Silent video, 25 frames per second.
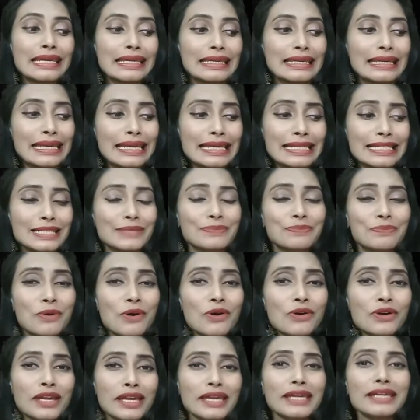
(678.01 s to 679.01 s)
His
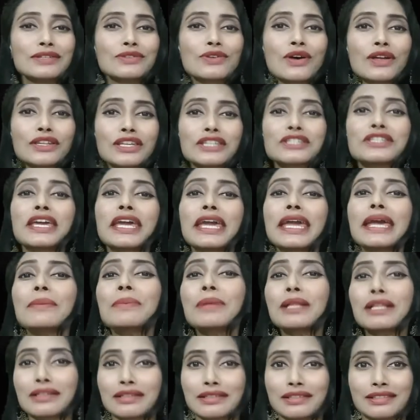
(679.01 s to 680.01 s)
book is on the
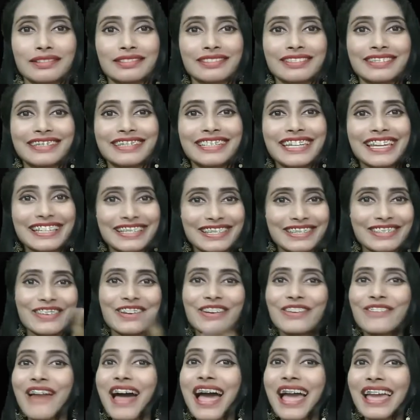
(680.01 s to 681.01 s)
table. Yes,
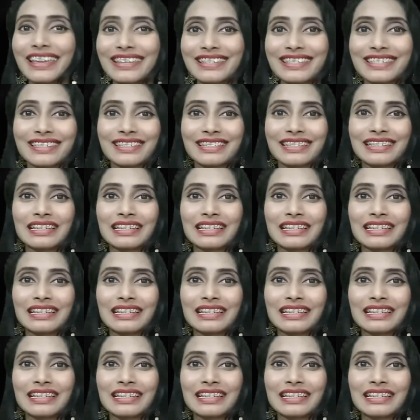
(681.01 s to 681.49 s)
you're right.